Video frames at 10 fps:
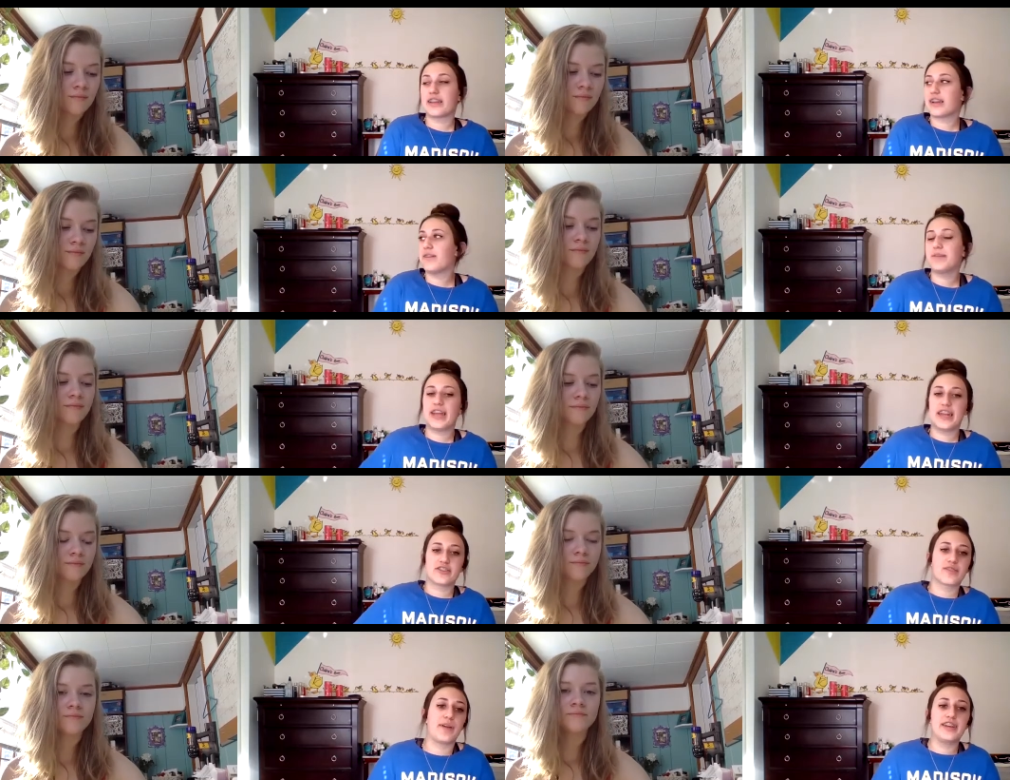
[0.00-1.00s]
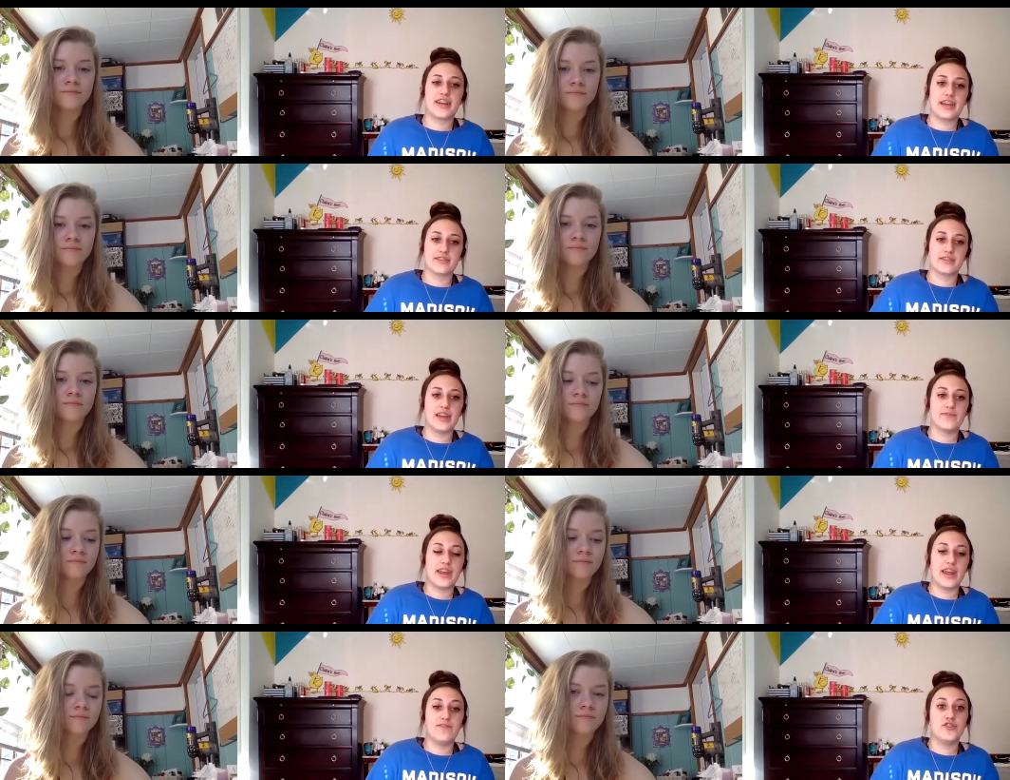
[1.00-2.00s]
Speaker 1: like I've been anxious my entire
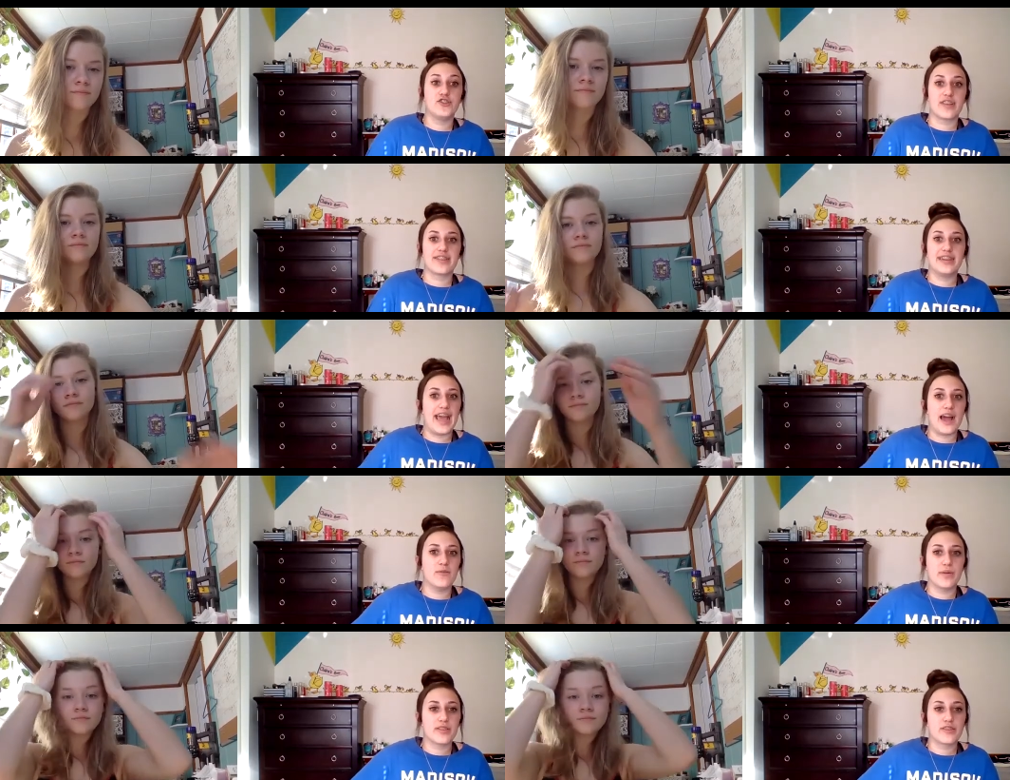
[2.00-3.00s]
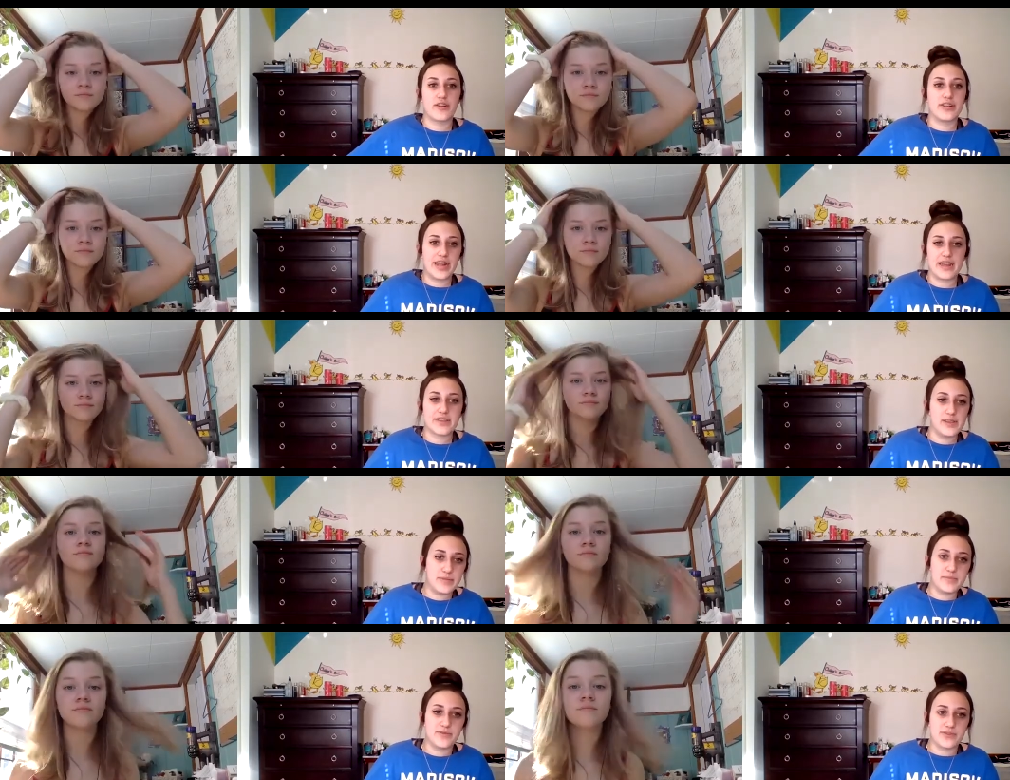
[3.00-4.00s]
life and I've just now but started
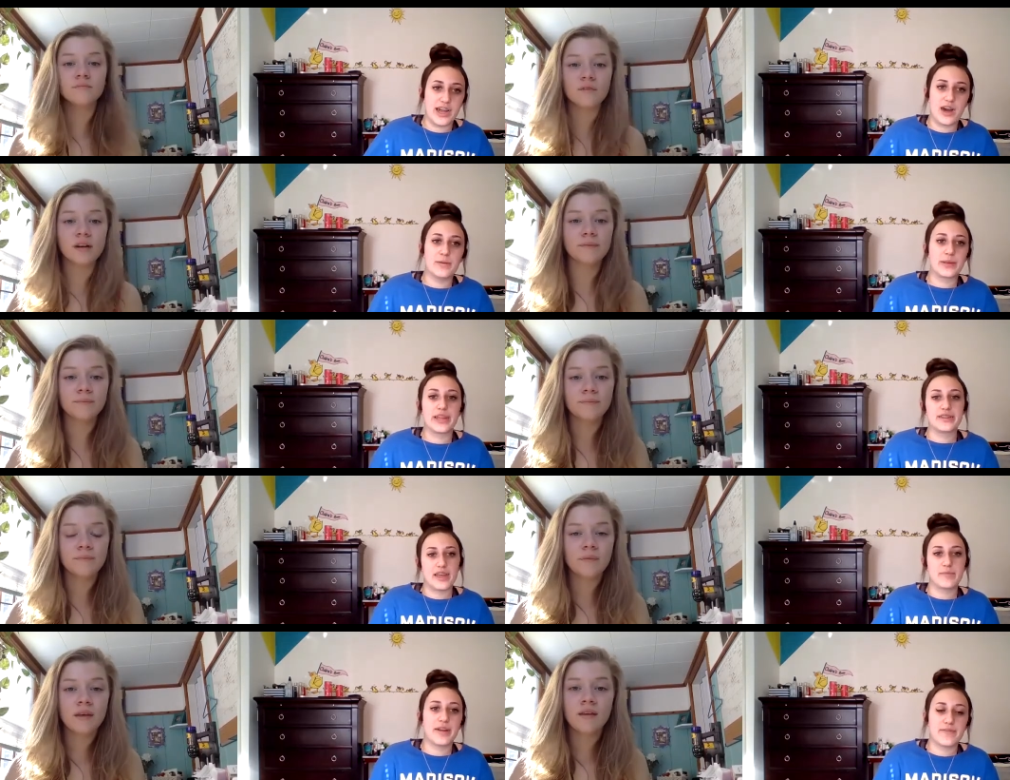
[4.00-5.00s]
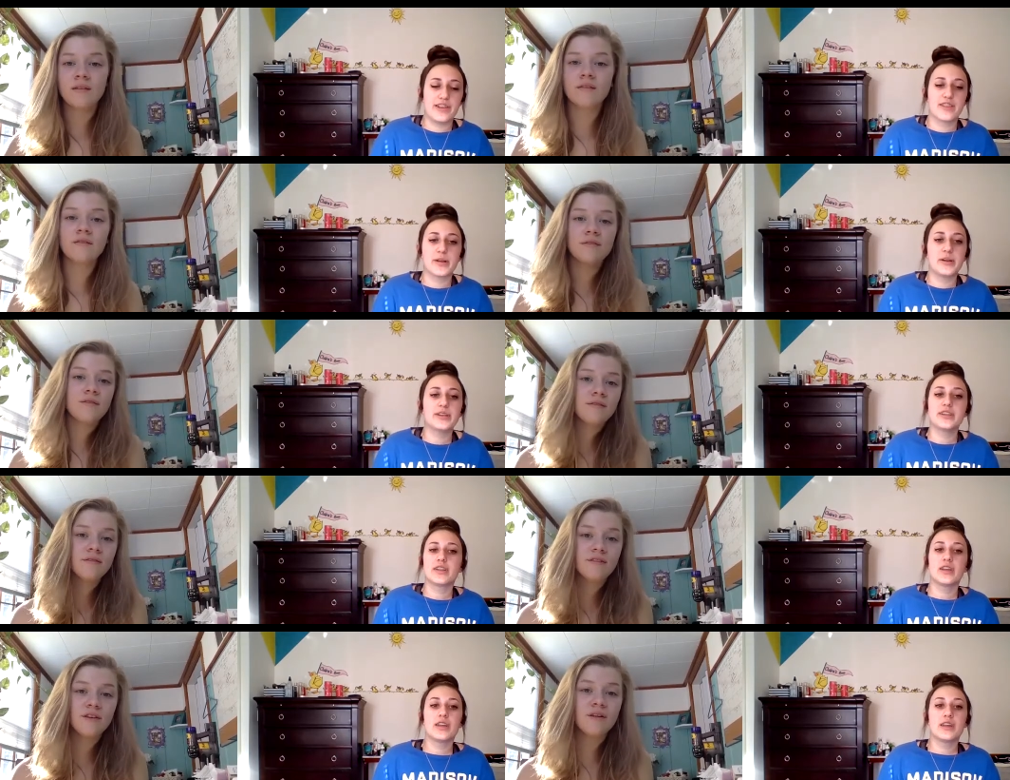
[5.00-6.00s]
asking people for help and like telling my friends
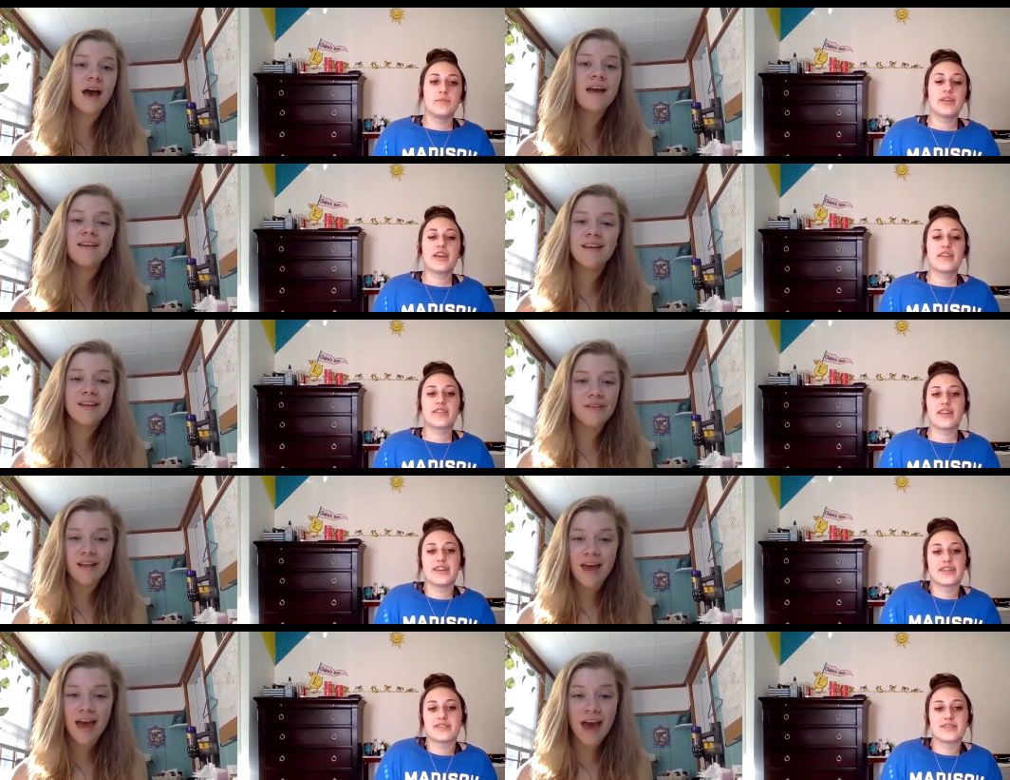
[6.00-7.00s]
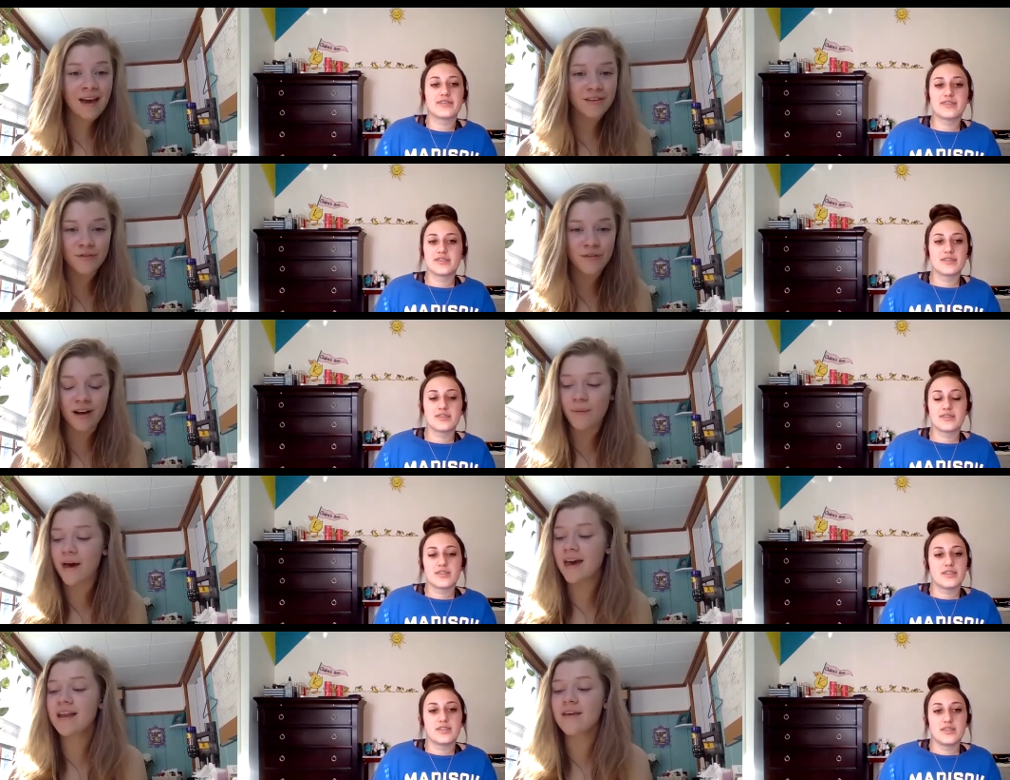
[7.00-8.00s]
about it.
Speaker 2: Dude, I didn't even I, ask for help.
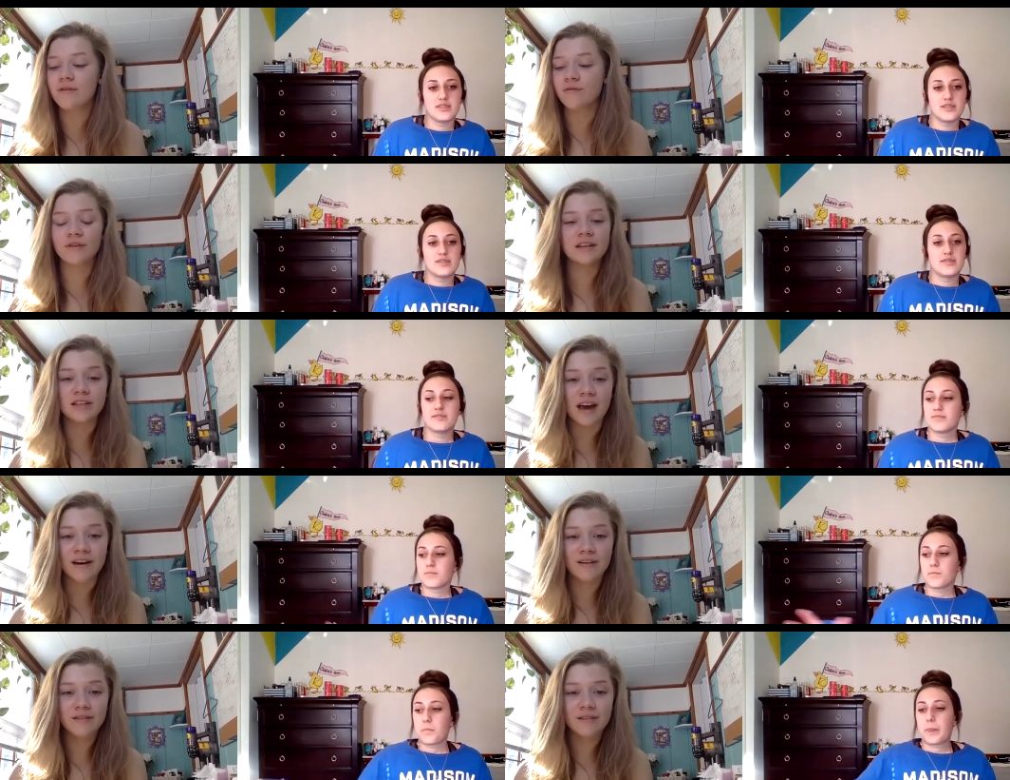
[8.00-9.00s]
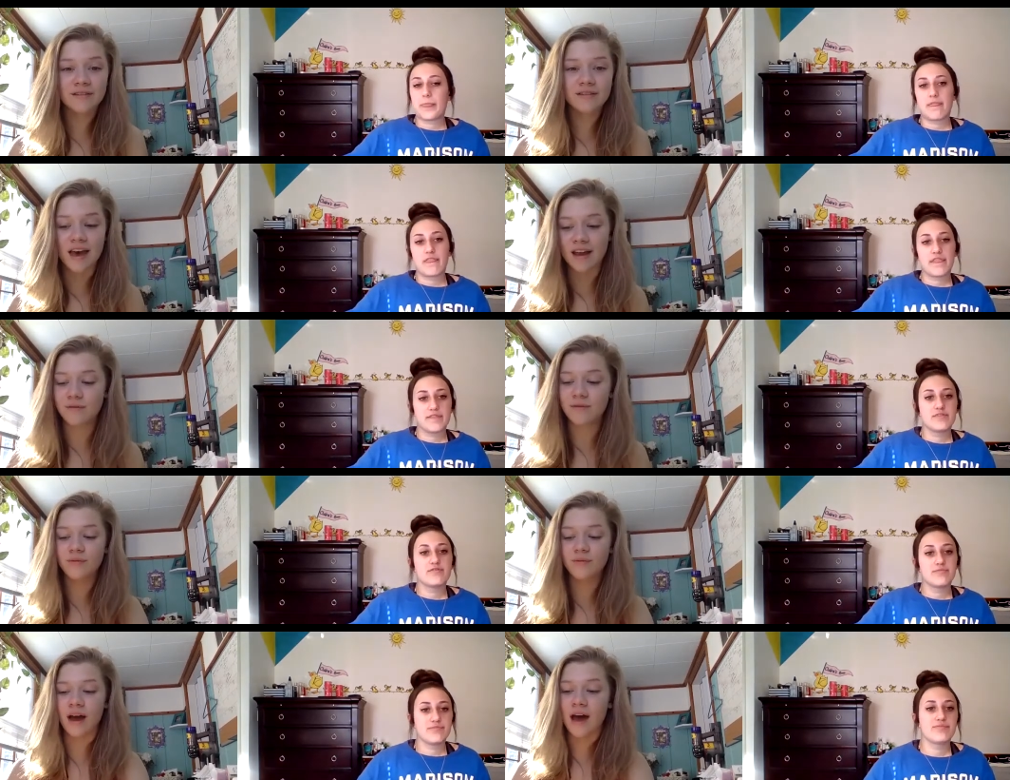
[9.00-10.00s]
I didn't even reach out to
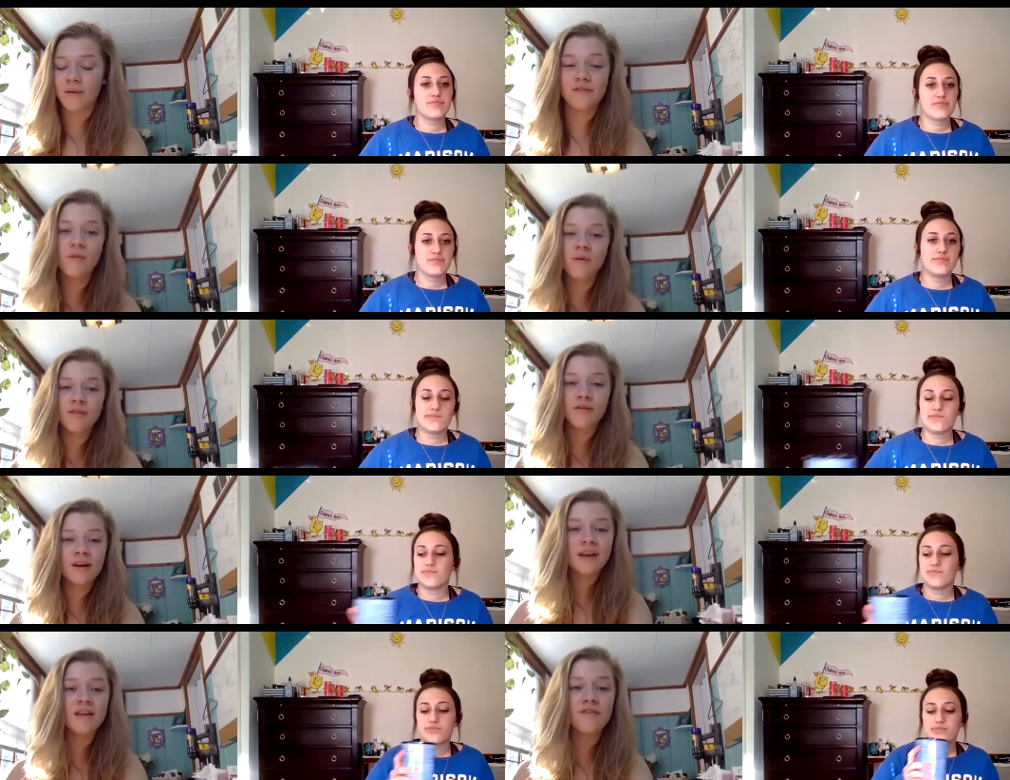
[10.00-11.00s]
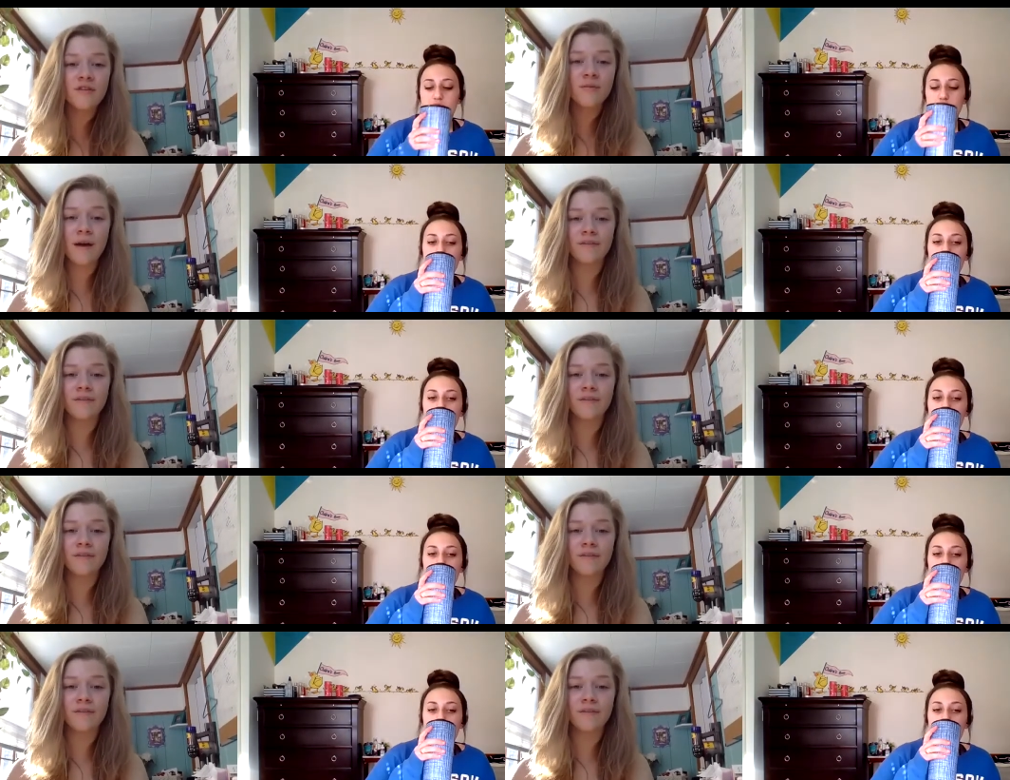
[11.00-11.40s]
anyone when I was going through mm. it. It took my